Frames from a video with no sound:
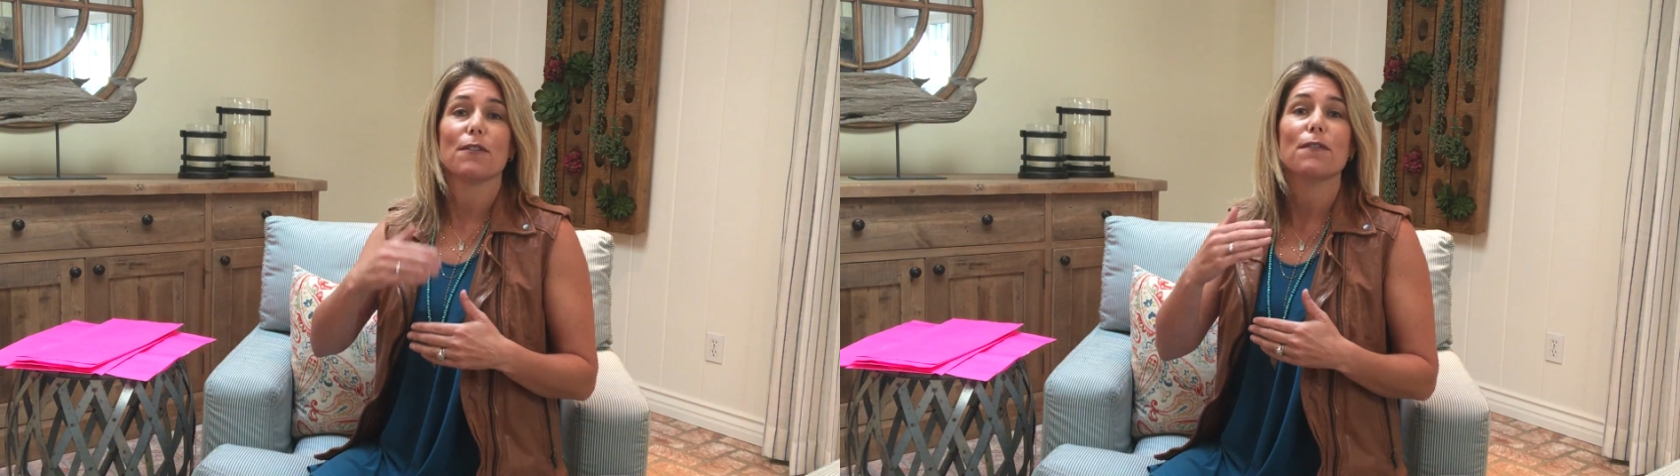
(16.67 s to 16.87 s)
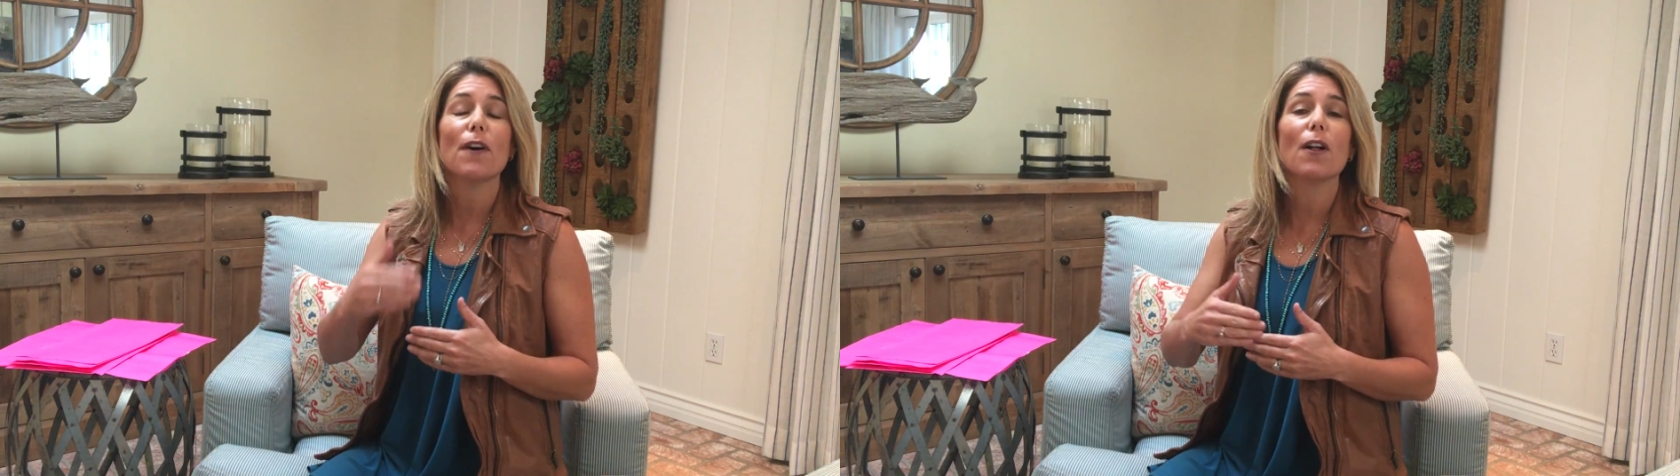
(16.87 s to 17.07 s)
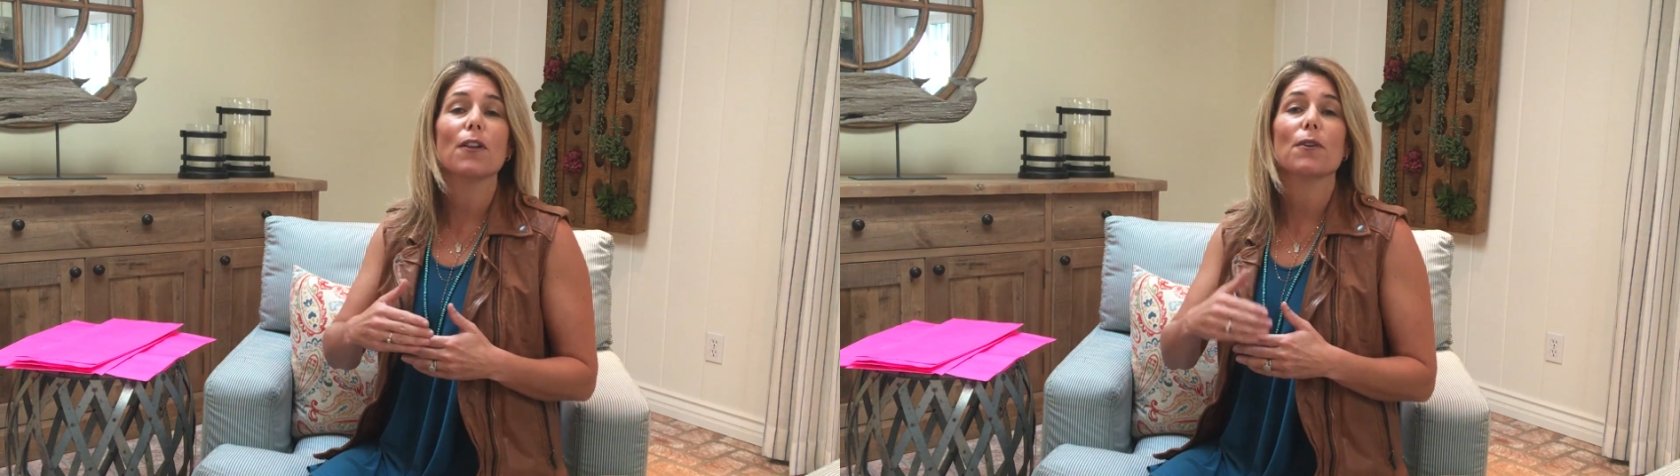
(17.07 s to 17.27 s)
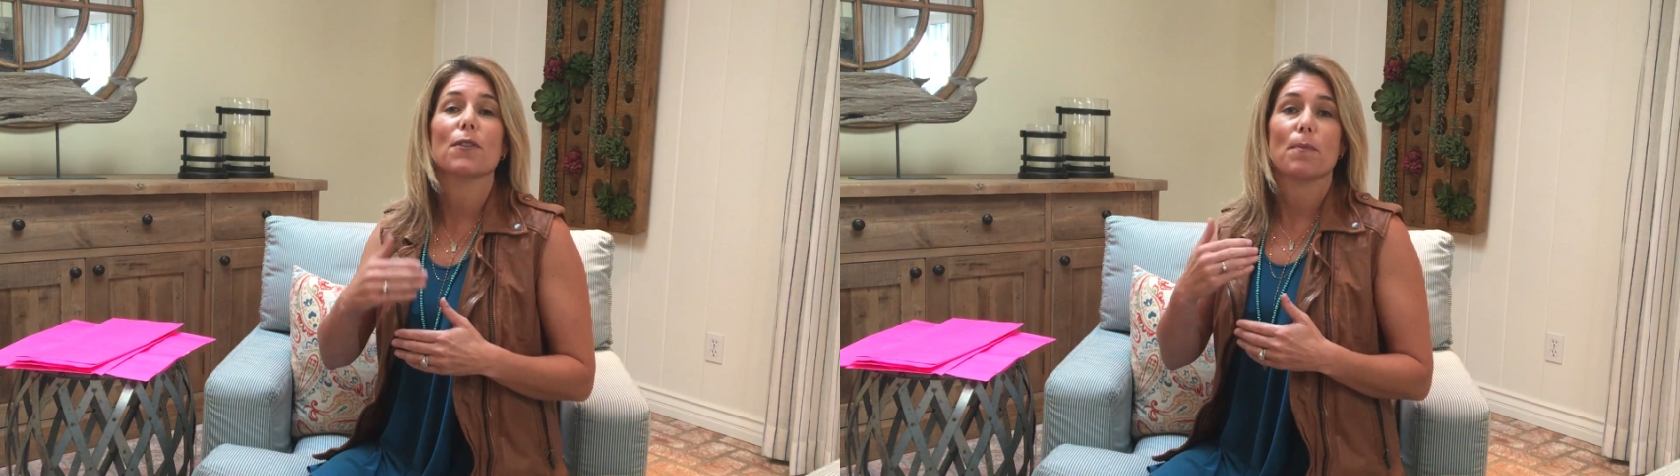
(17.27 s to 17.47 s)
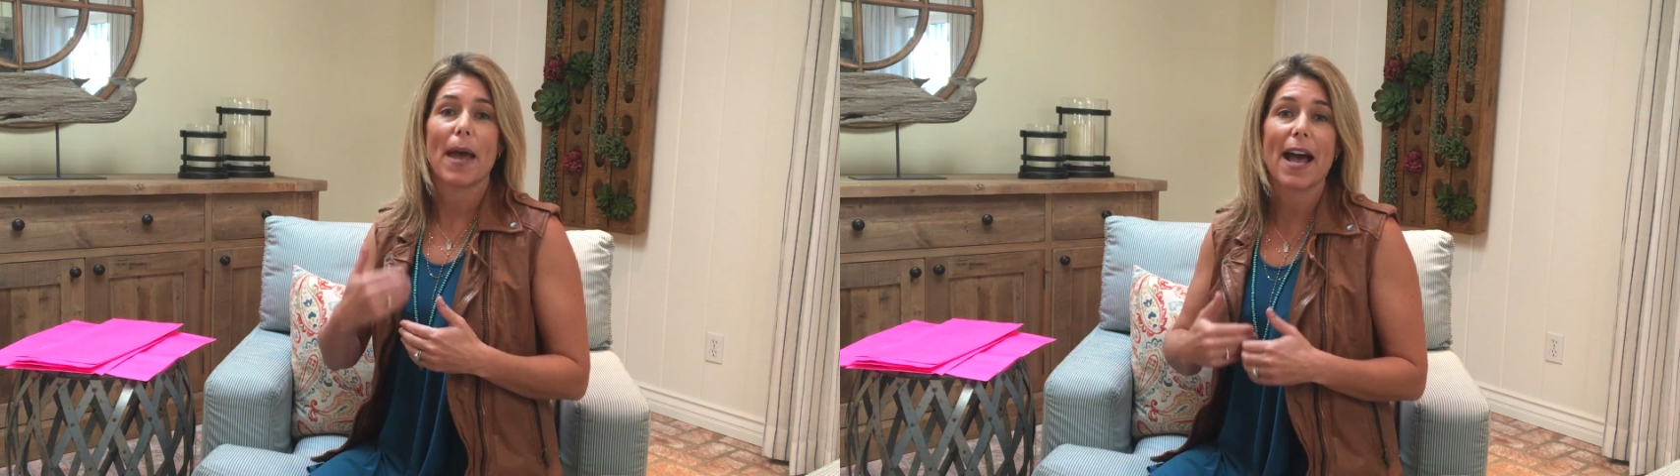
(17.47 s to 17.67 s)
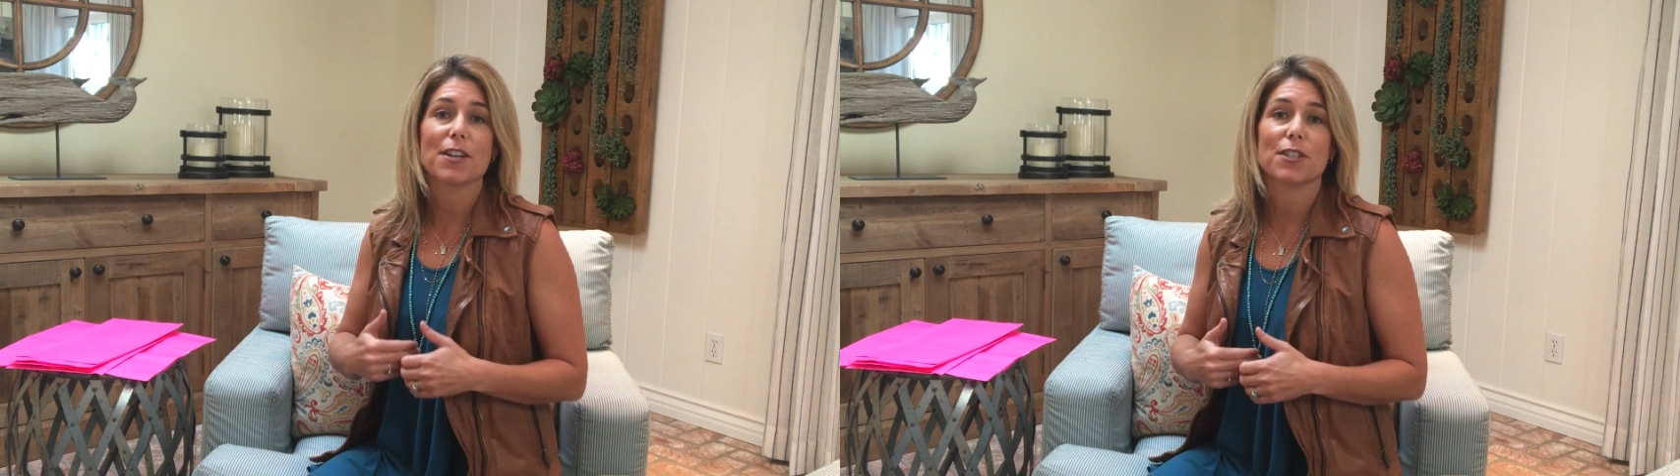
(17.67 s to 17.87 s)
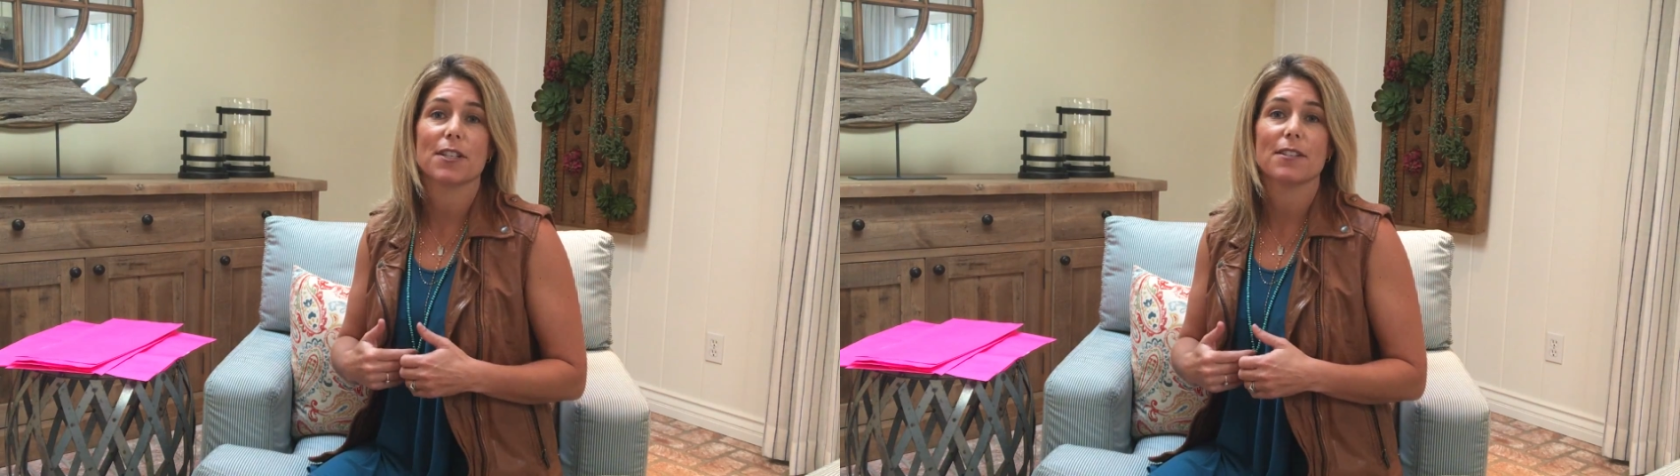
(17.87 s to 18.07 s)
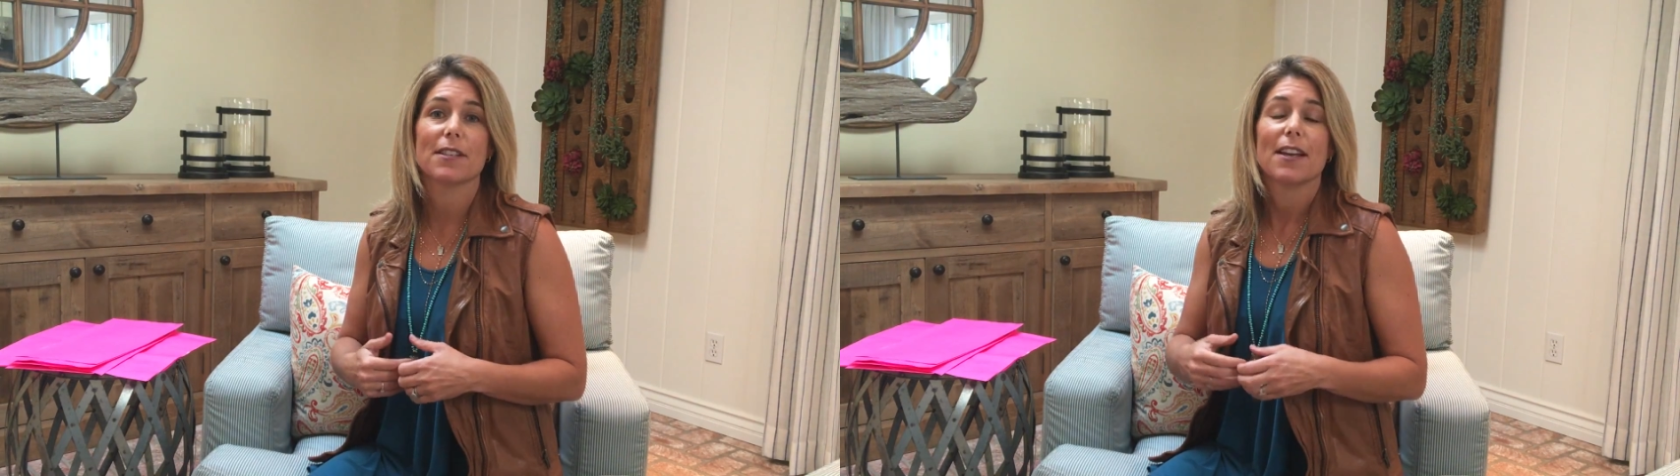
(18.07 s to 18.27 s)
follow the
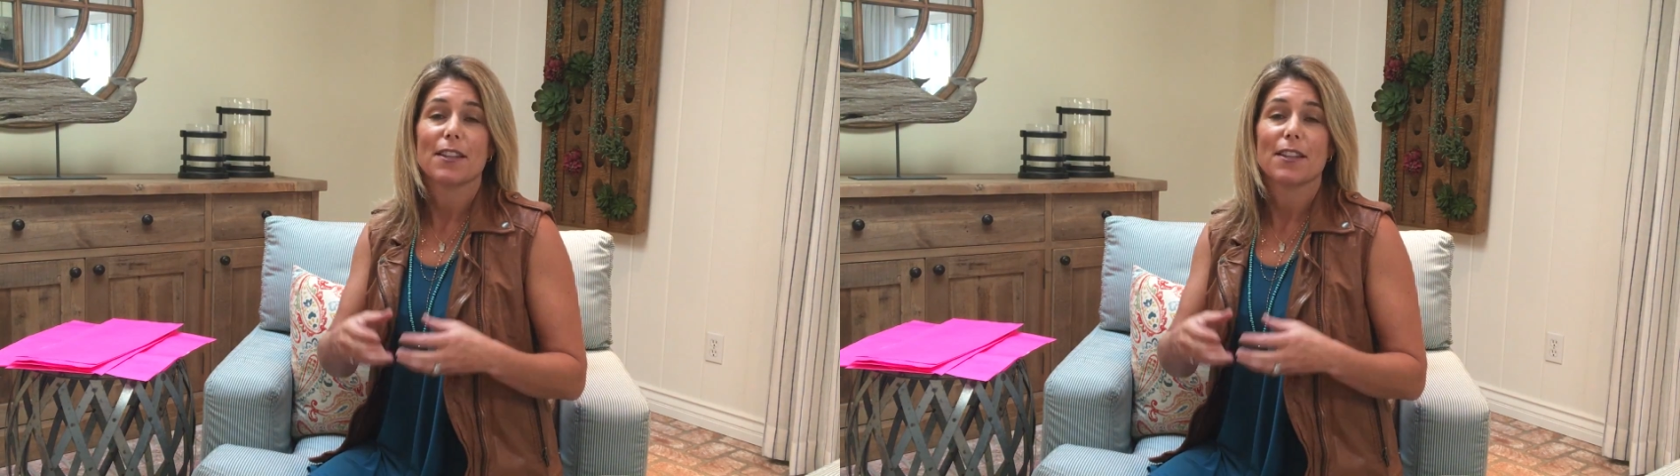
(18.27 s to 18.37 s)
passions